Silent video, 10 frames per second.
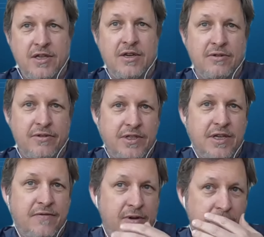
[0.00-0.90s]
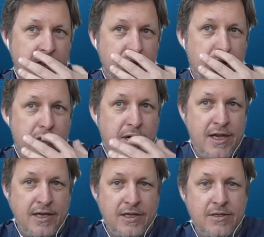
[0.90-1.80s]
you know, the different
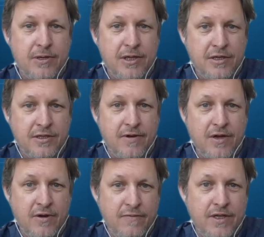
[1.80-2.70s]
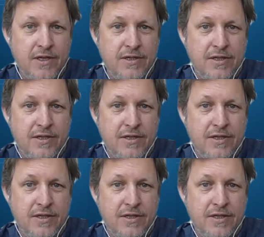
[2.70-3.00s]
constraints because of COVID,